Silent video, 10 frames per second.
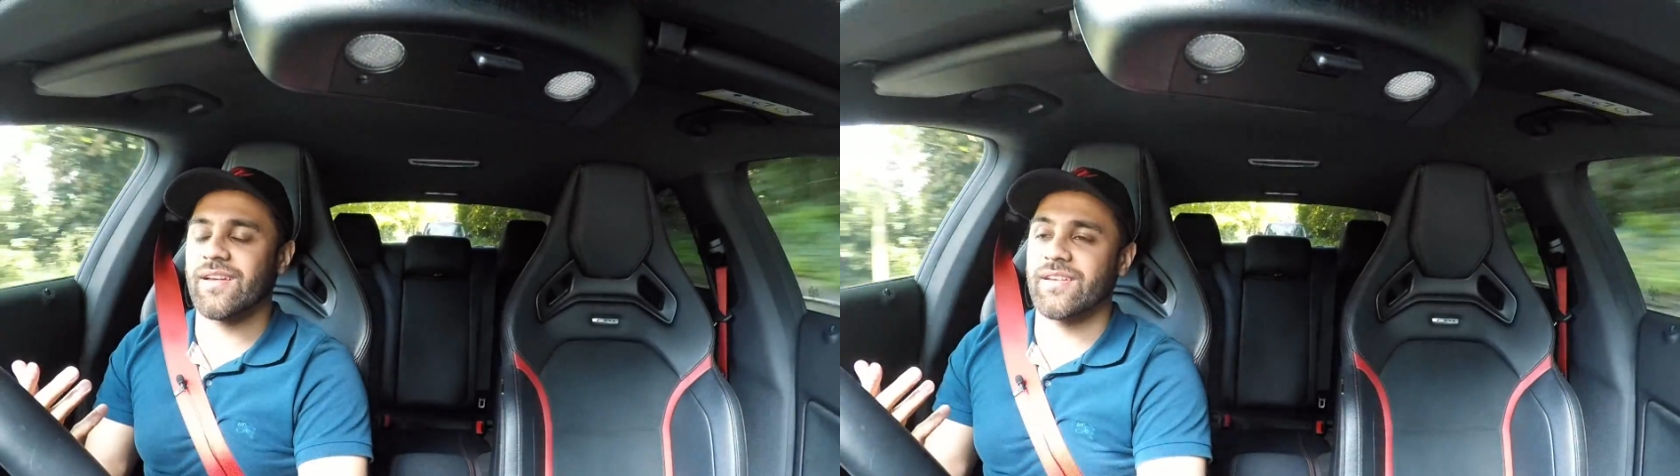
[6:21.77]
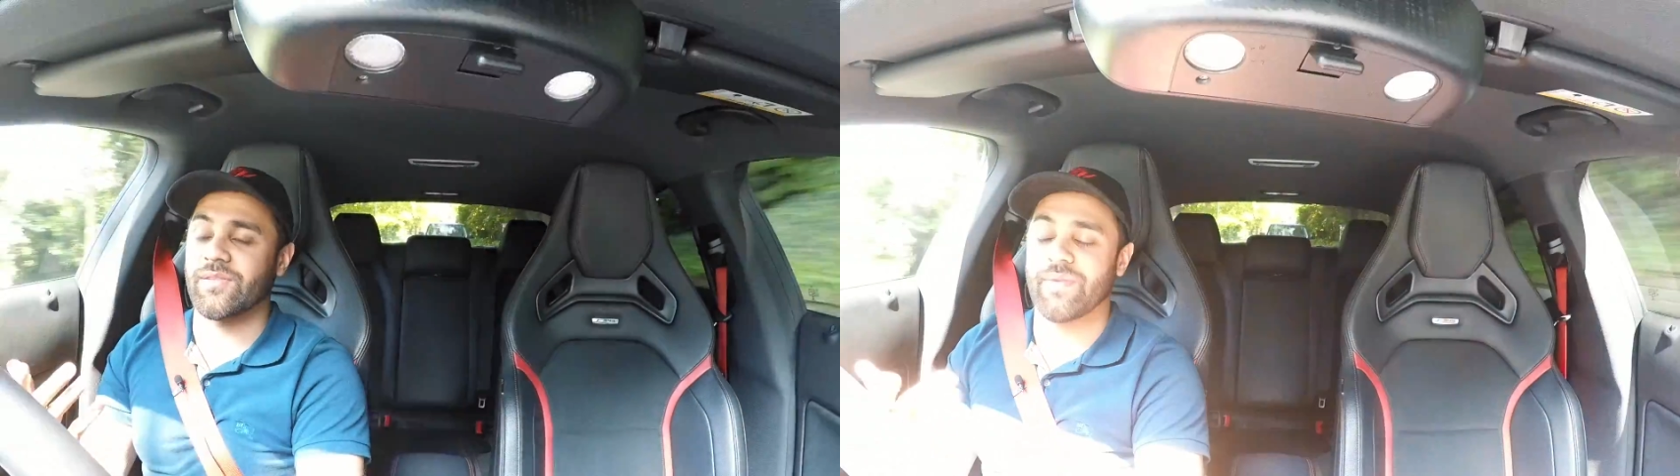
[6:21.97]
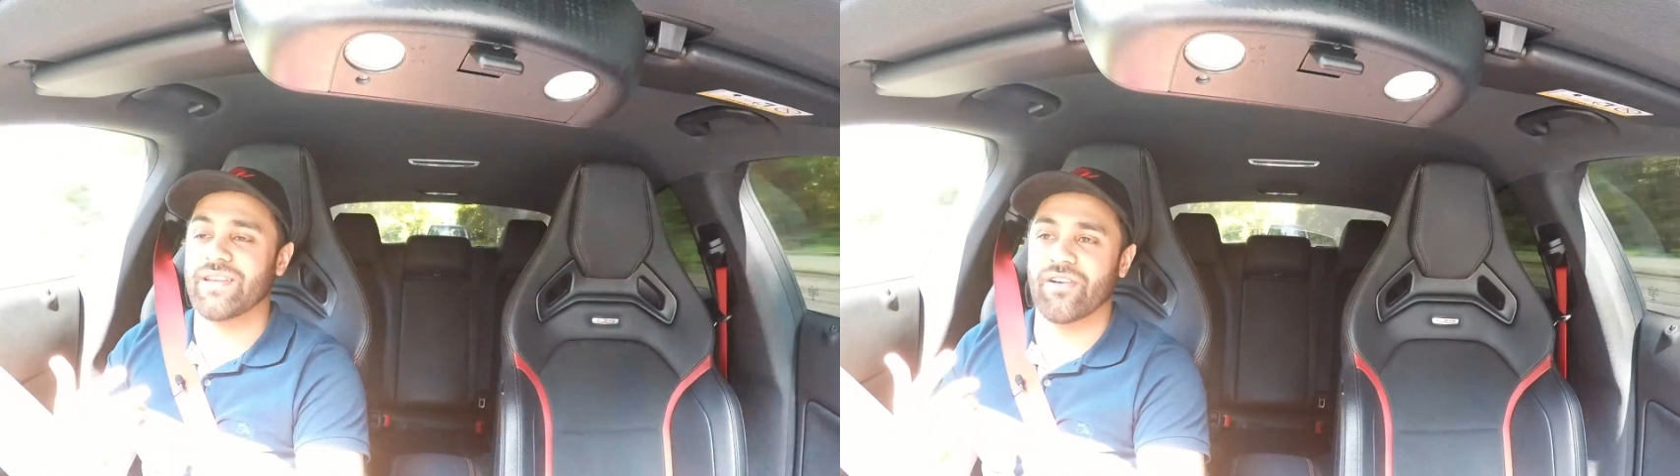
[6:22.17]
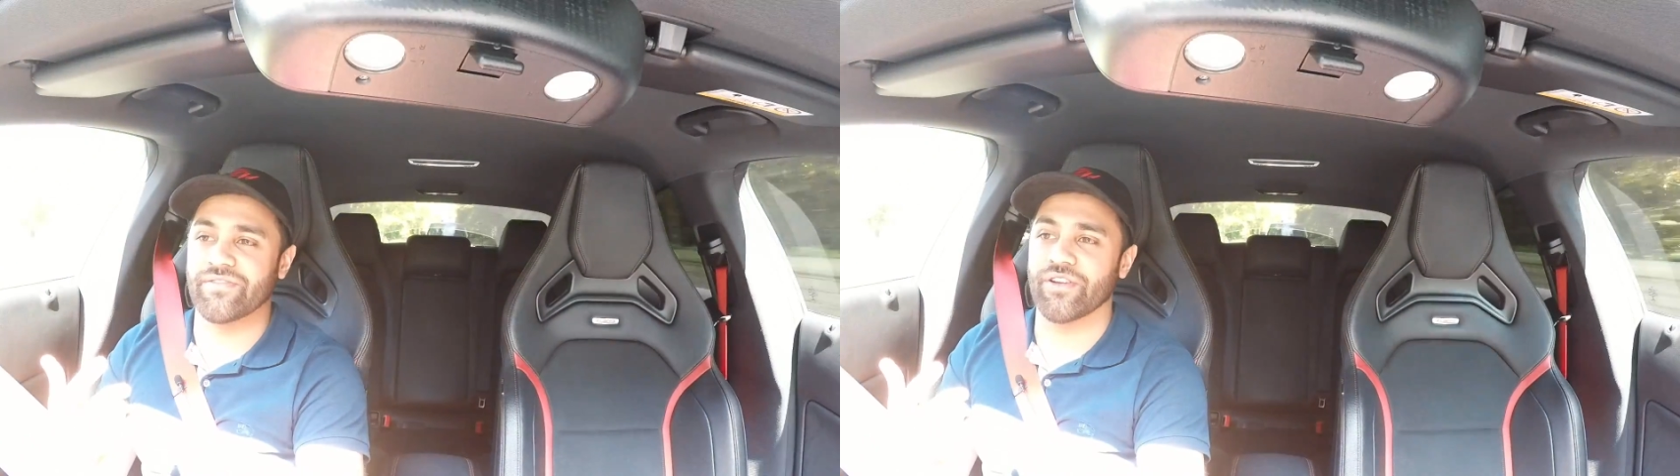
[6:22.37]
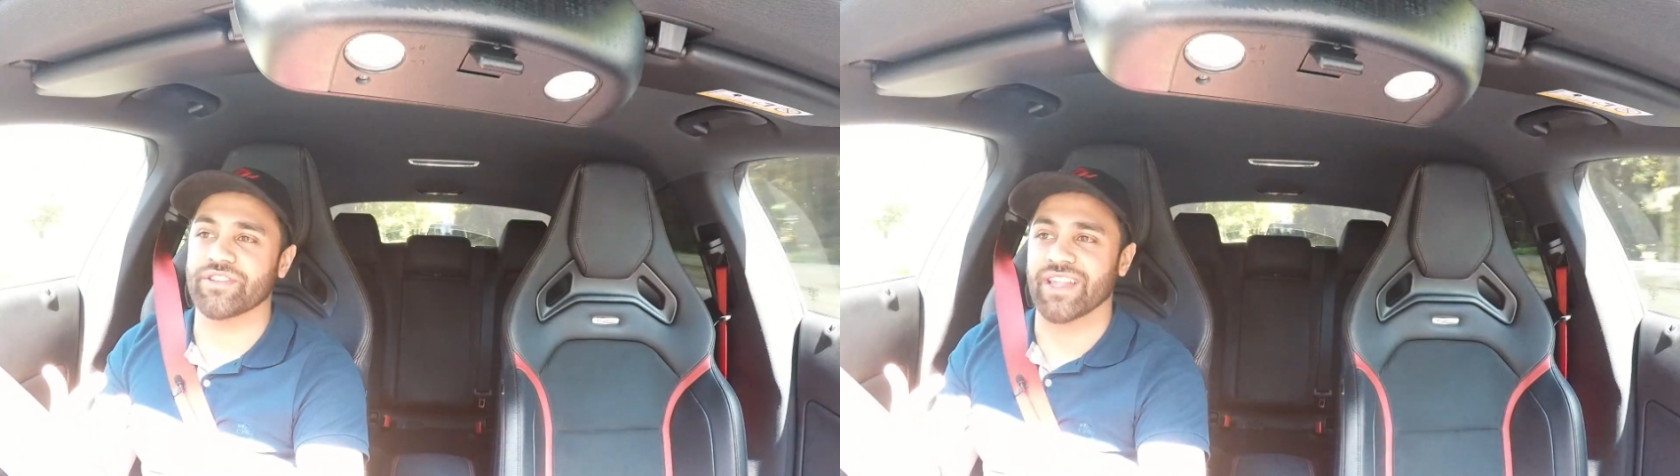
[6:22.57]
You may not have
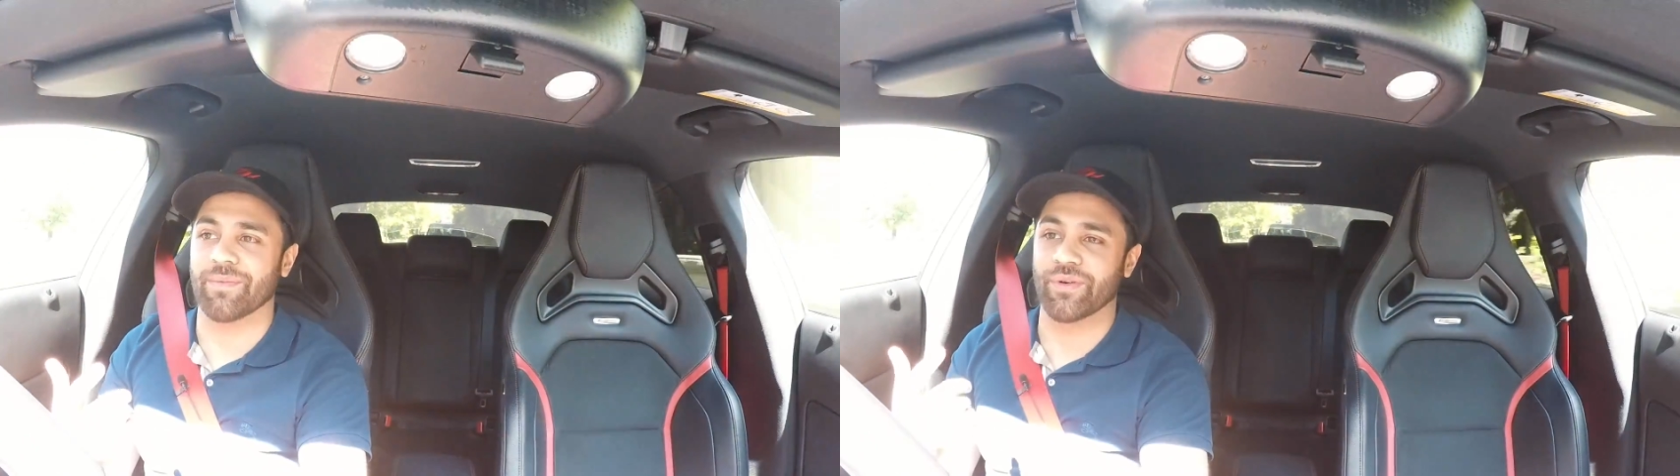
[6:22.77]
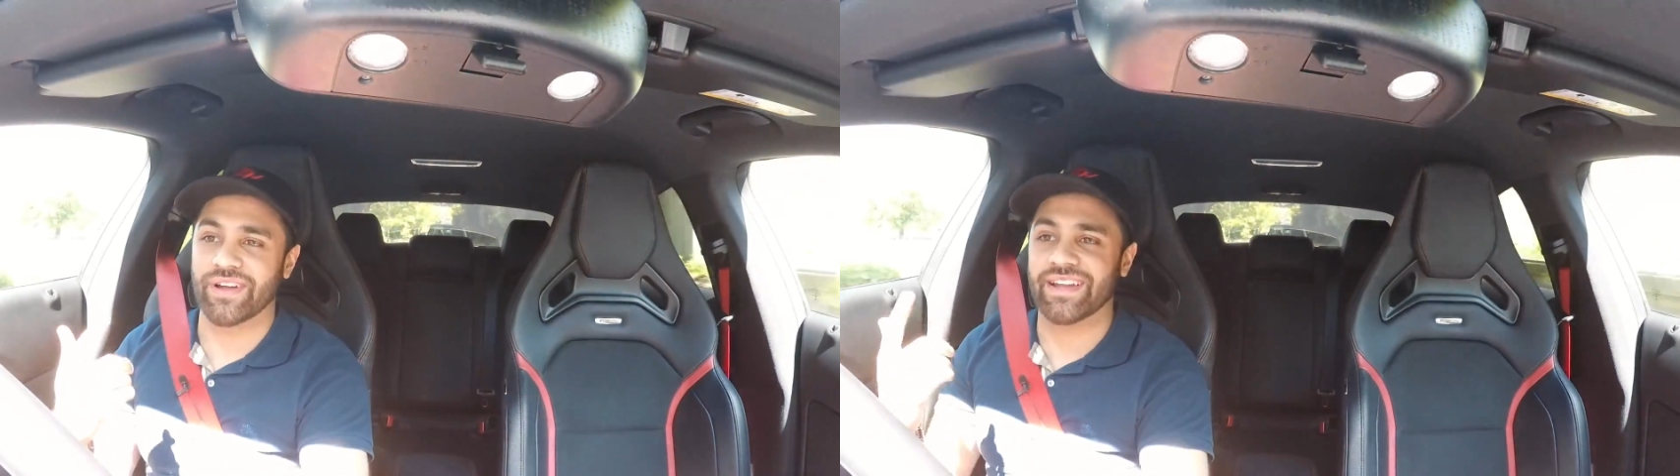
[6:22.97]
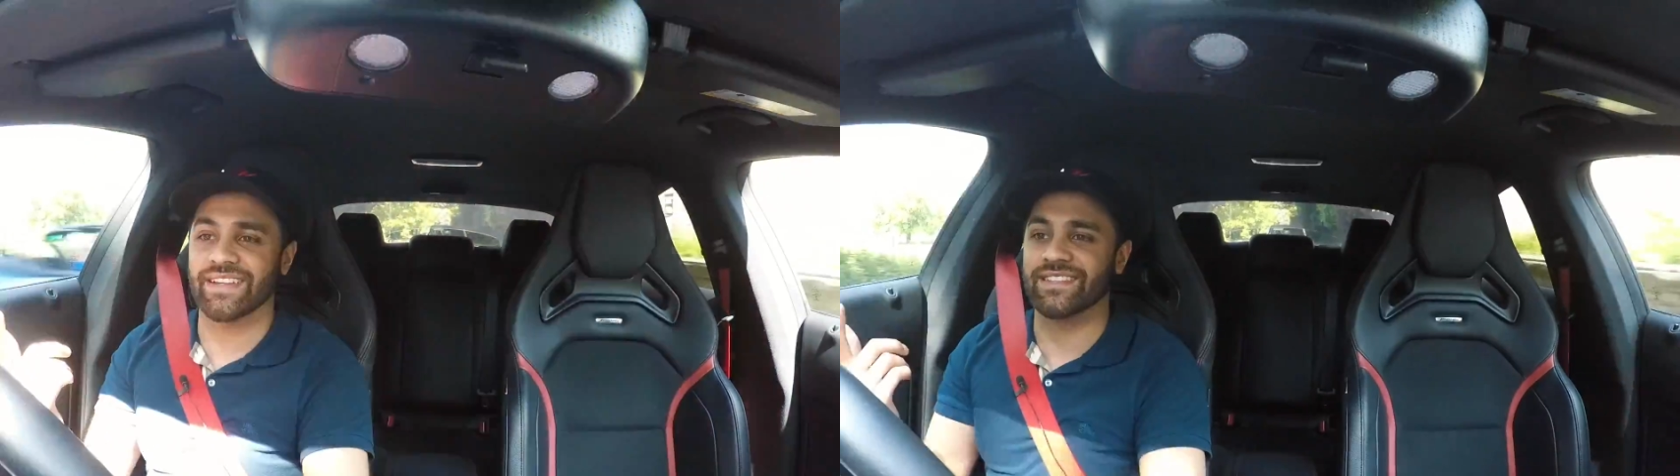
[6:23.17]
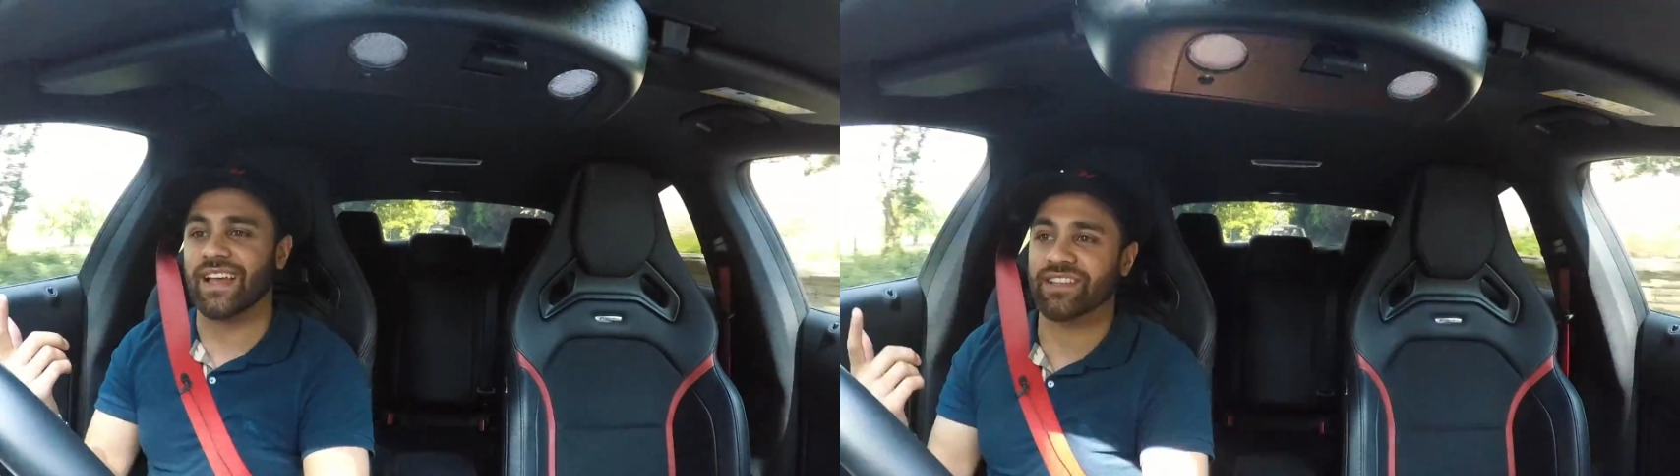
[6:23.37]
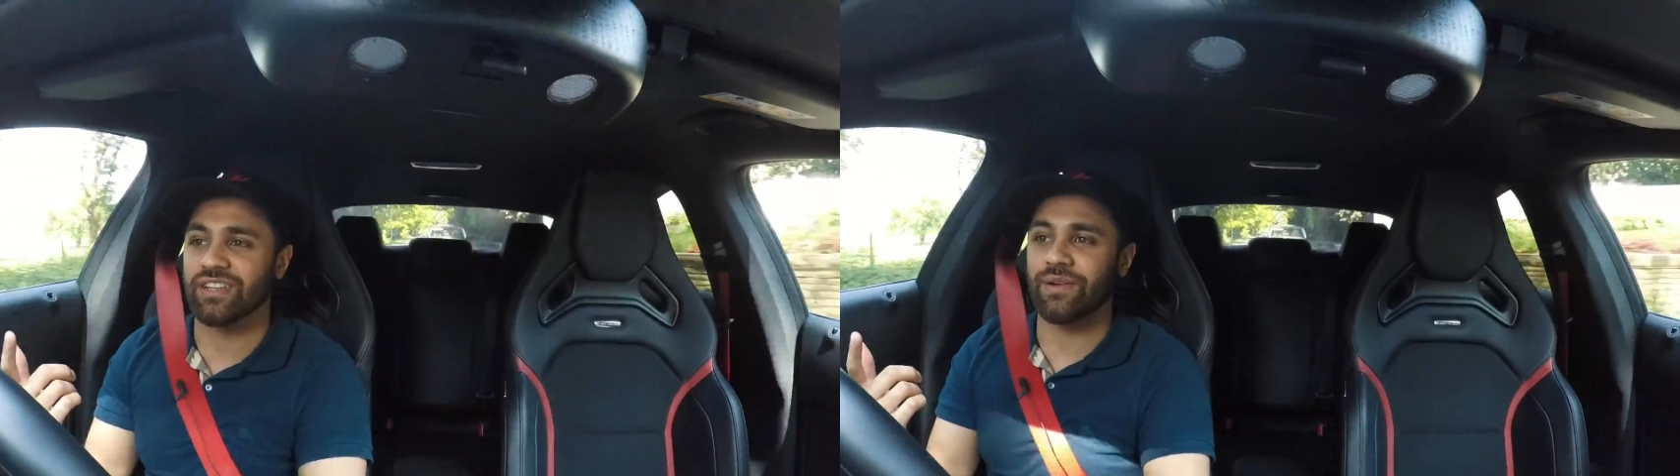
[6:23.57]
noticed that, but it is
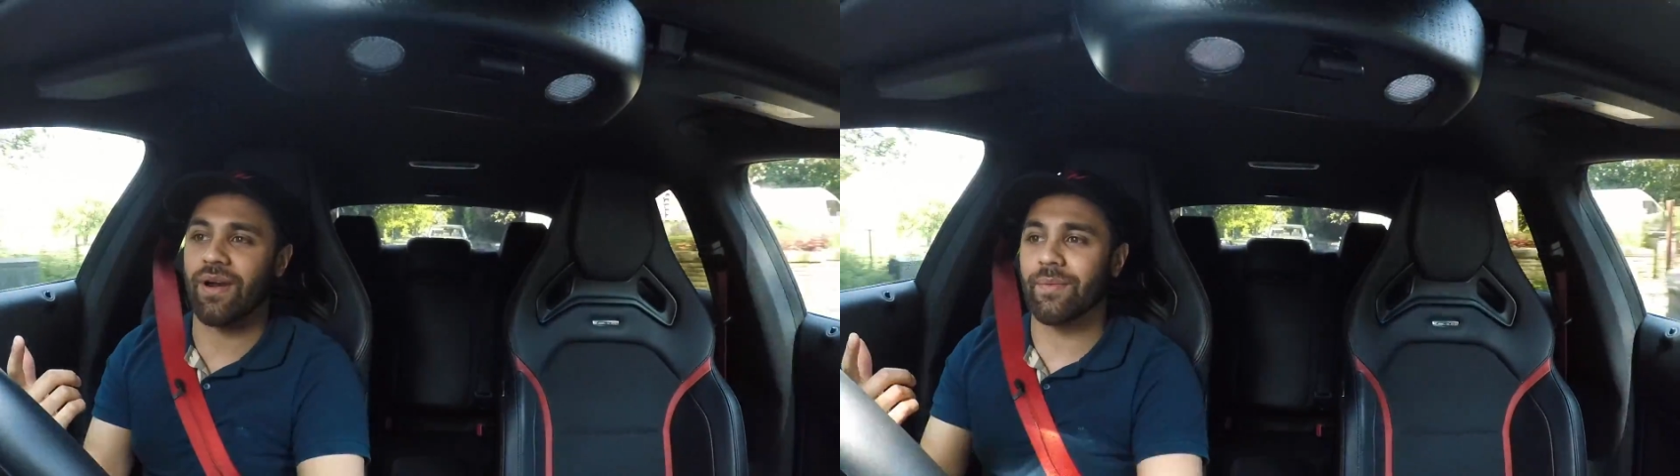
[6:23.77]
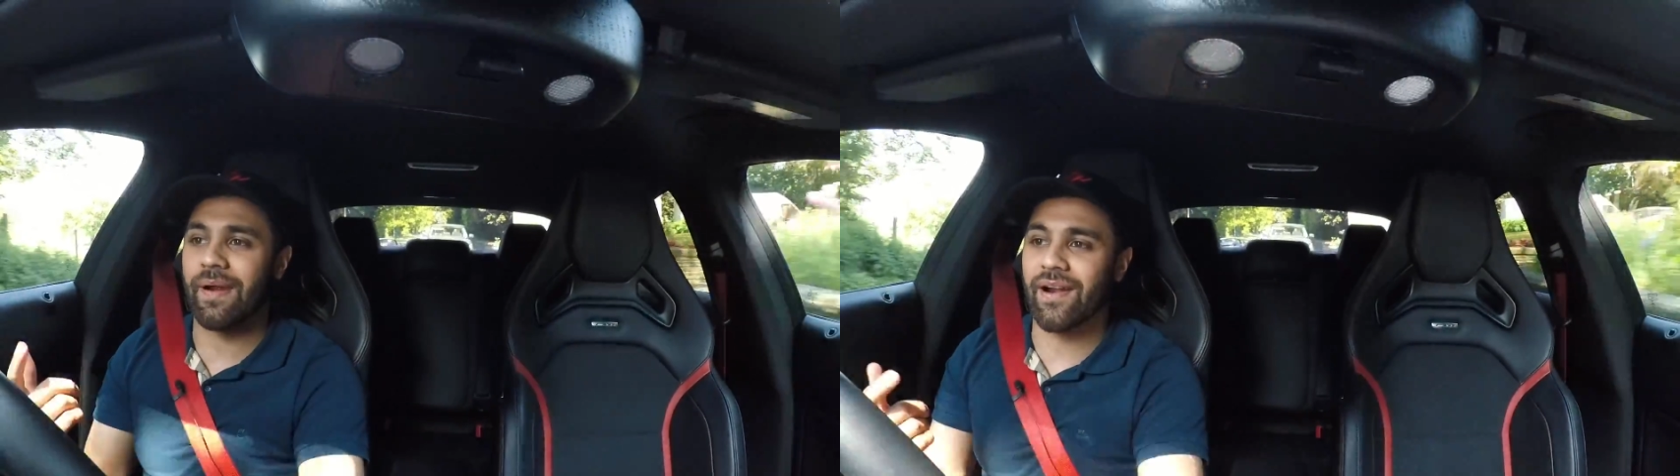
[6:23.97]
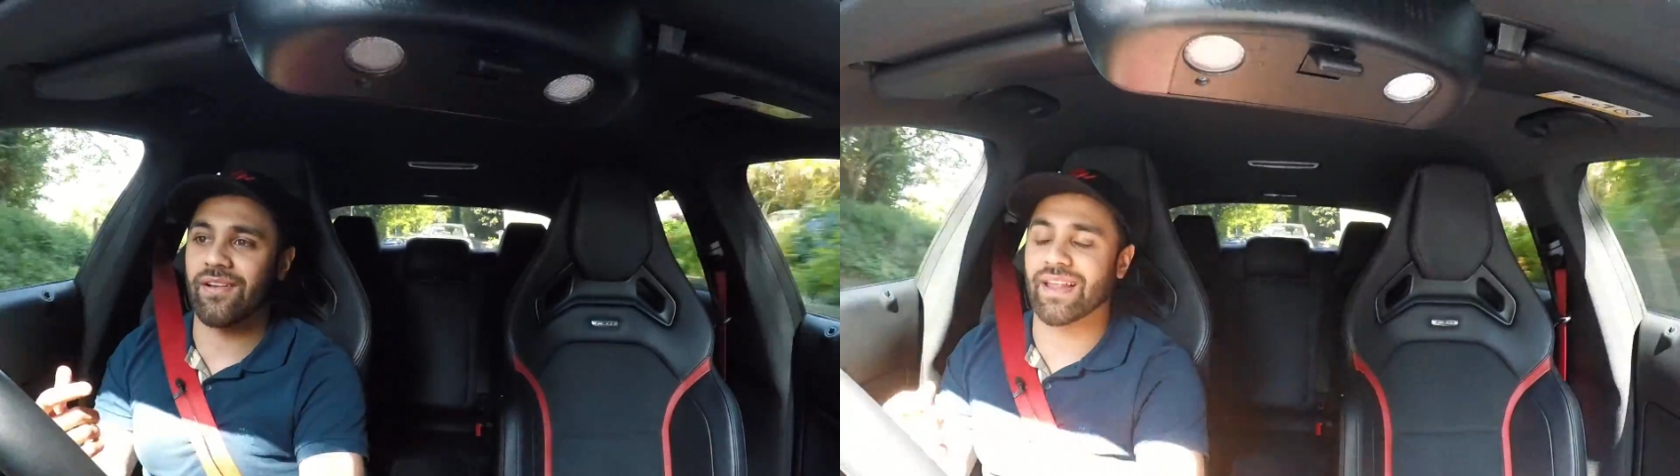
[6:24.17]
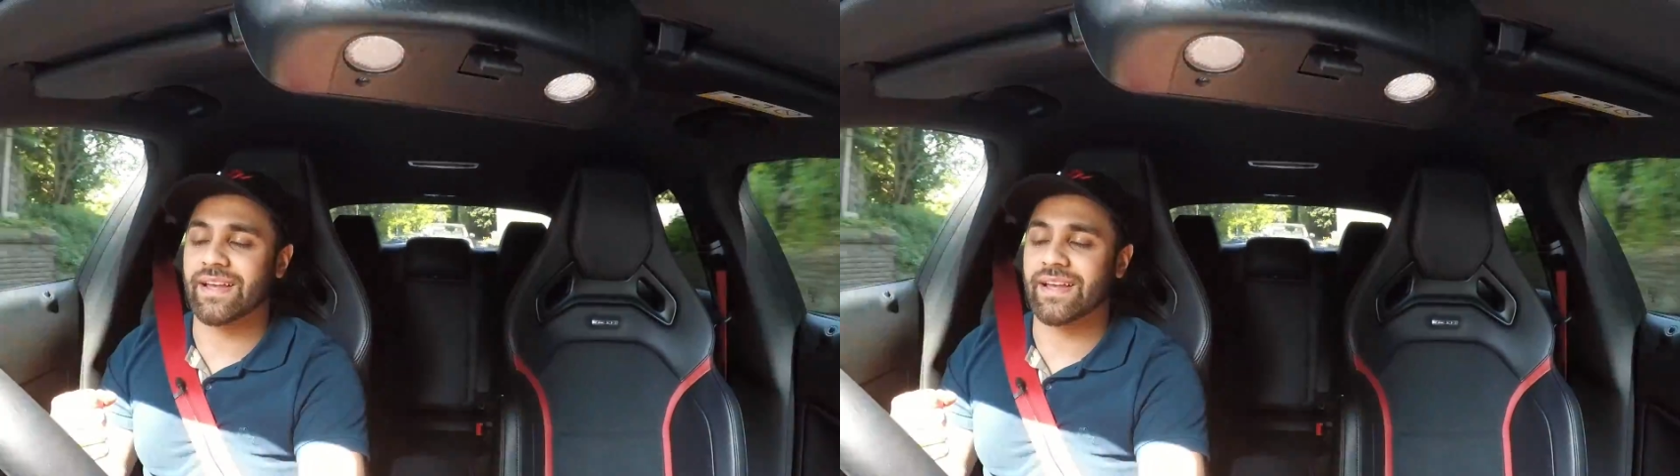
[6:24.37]
actually quite apparent.